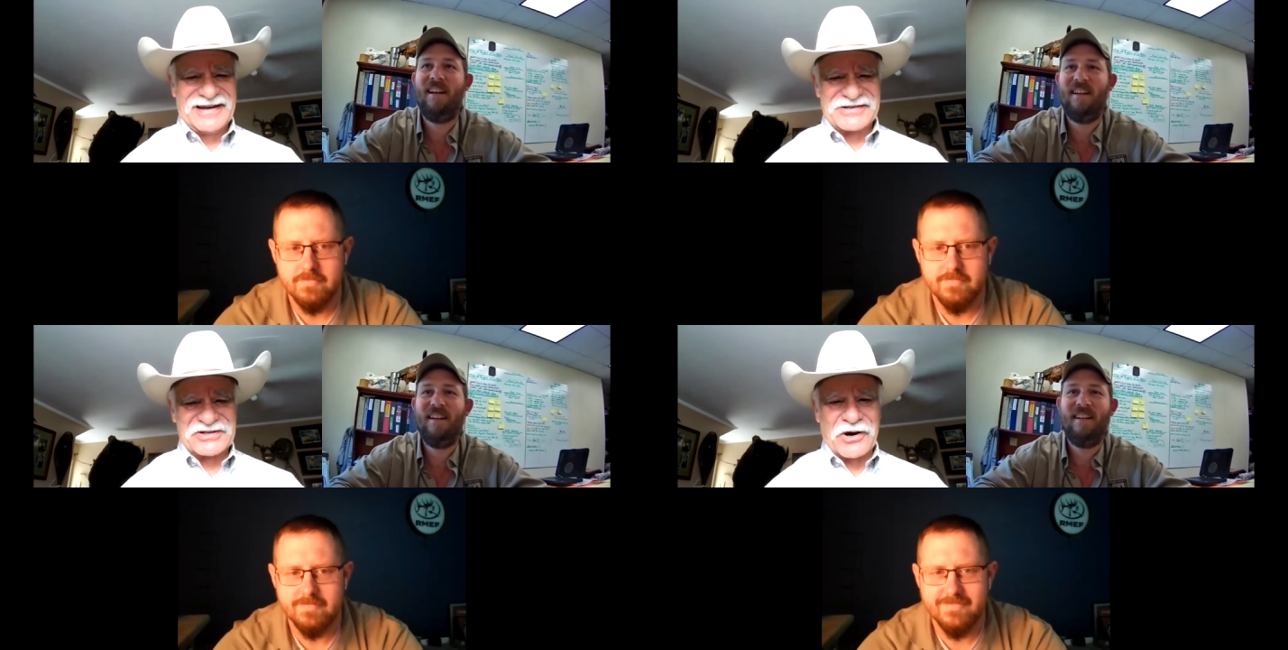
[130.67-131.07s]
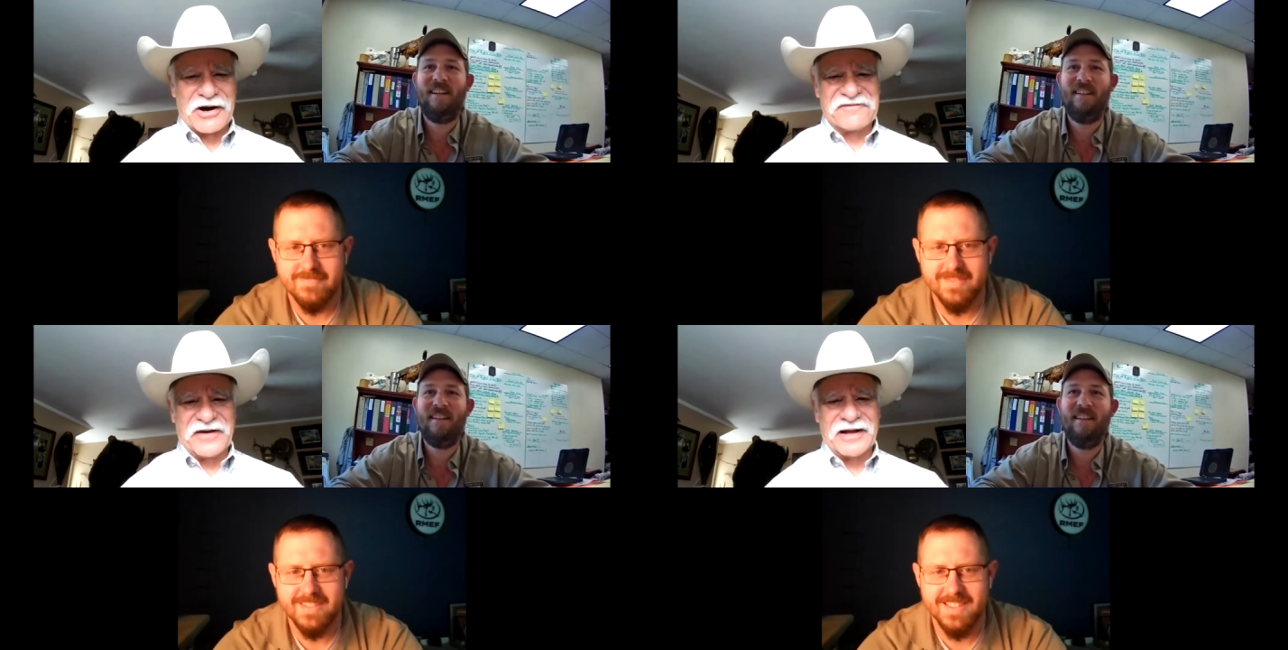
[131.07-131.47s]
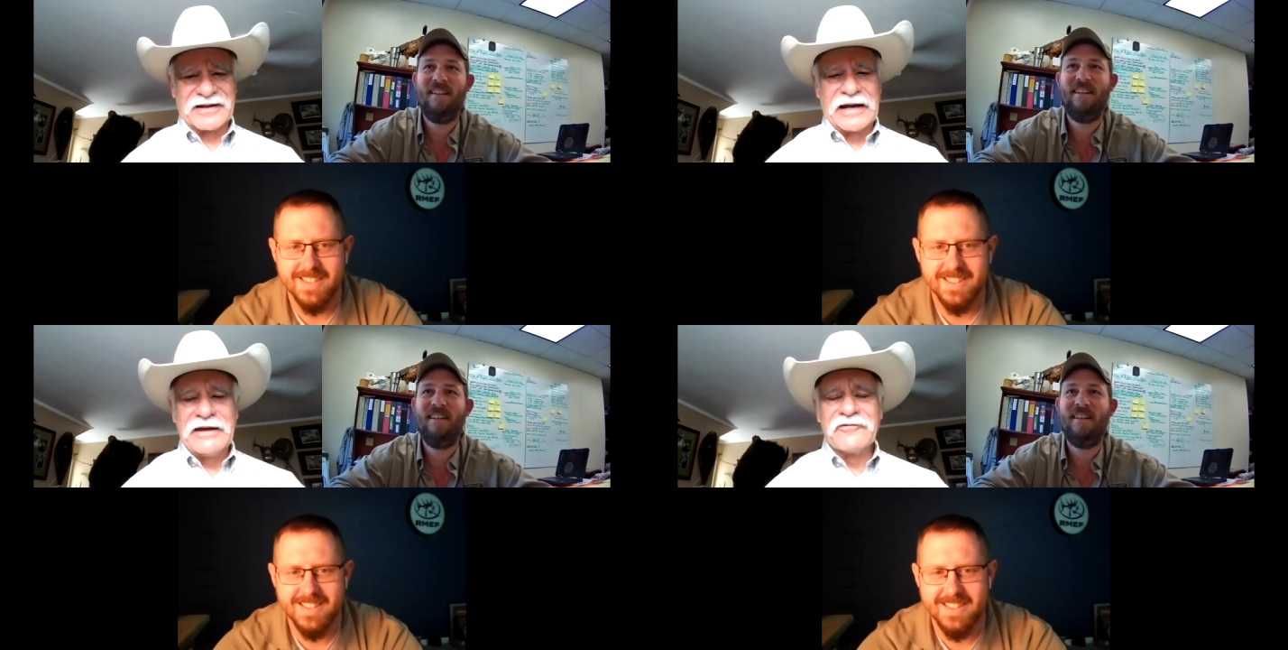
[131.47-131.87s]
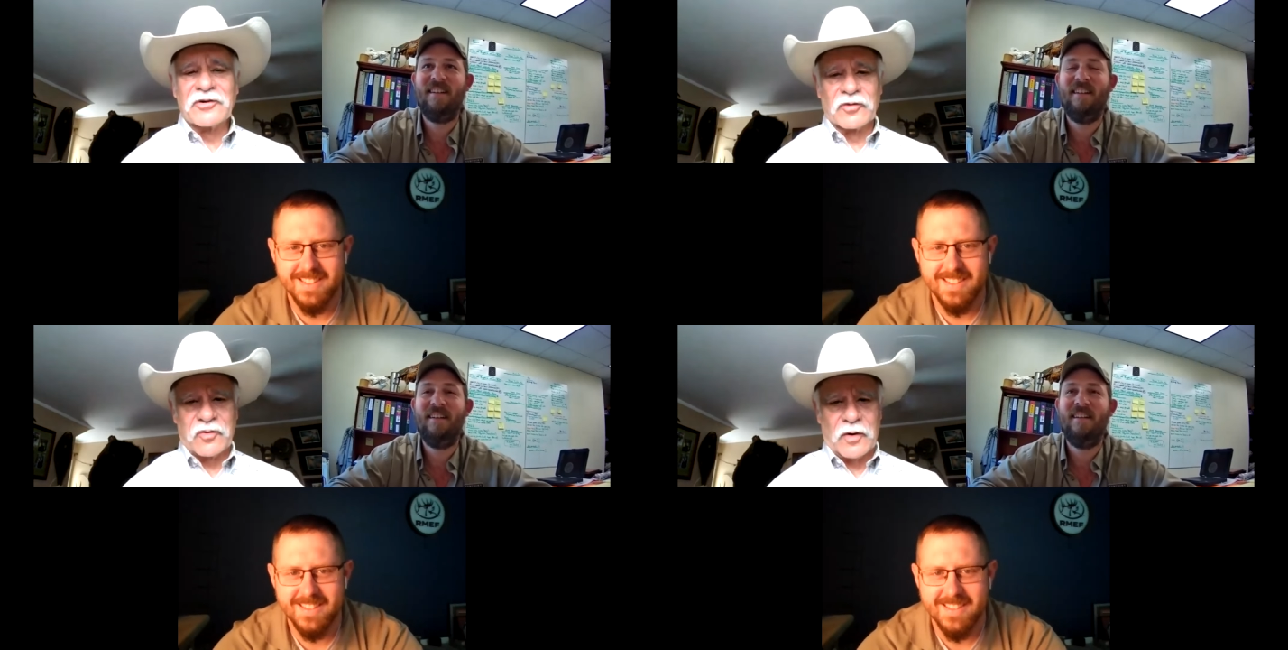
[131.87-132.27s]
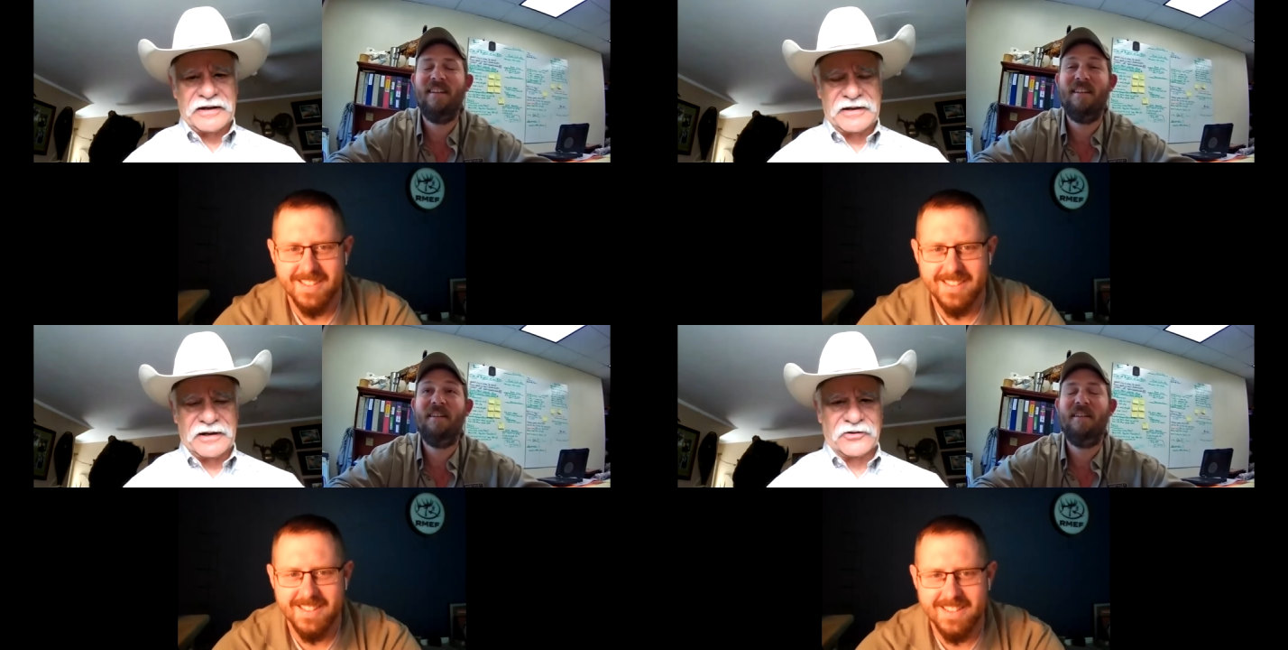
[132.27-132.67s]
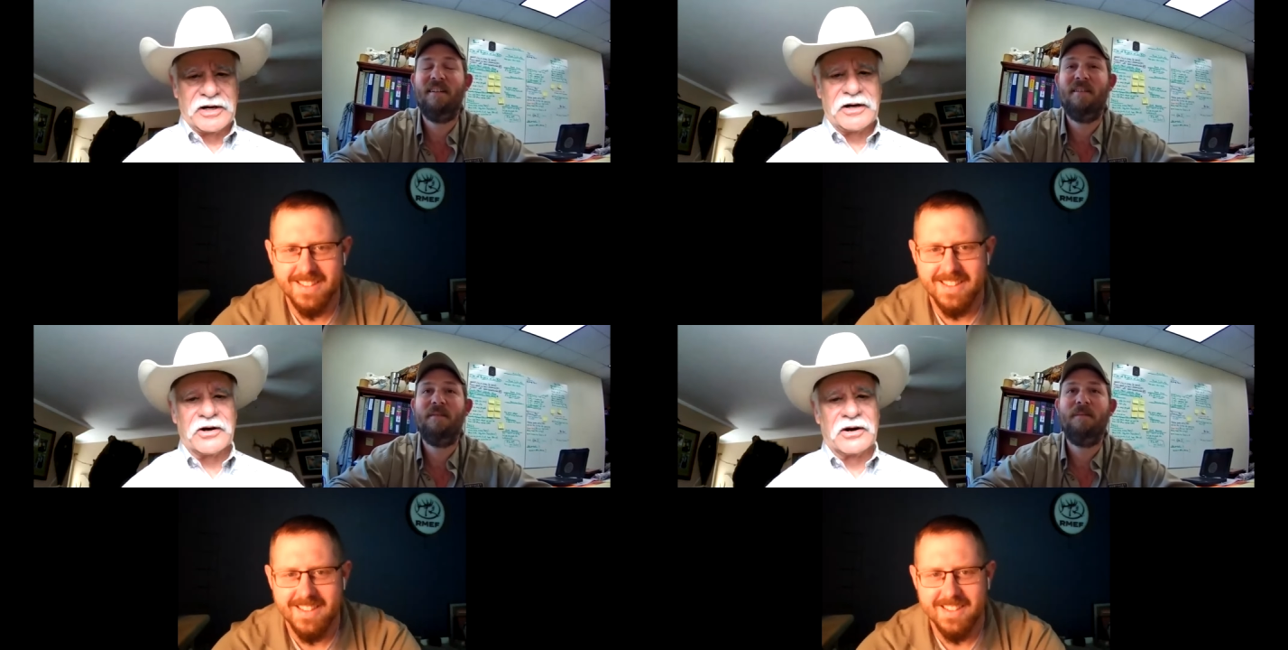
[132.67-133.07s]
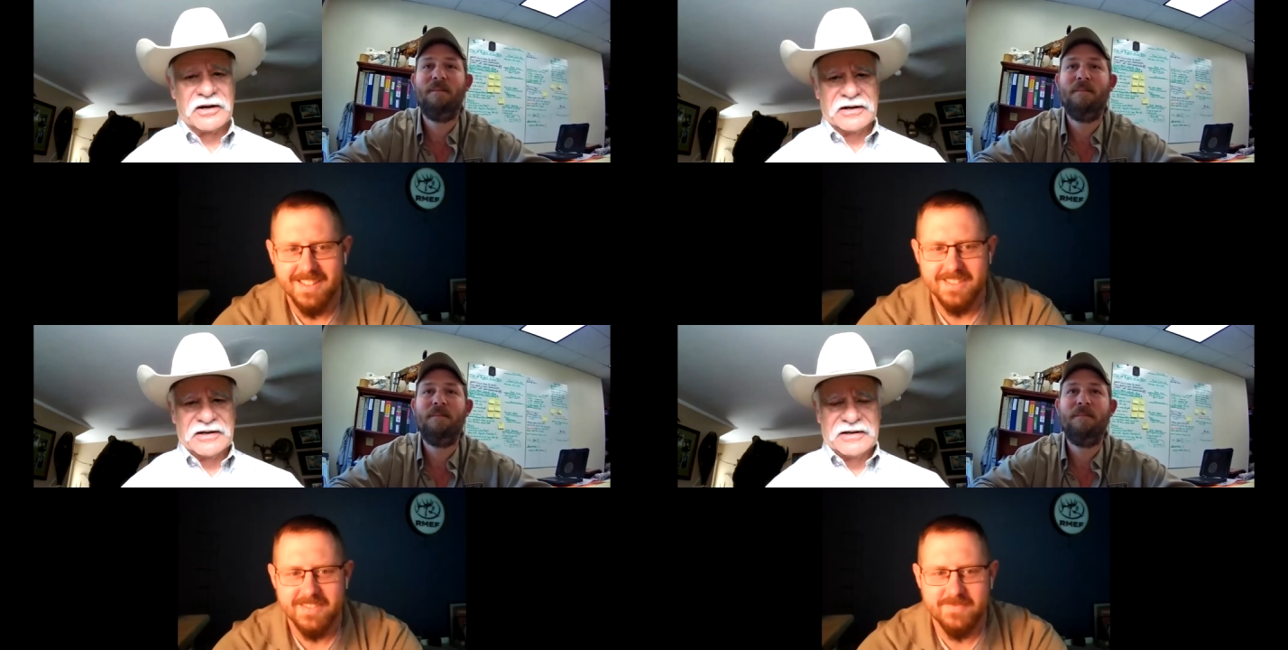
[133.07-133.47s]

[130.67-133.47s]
Speaker 1: And so I found that even with white-tailed deer,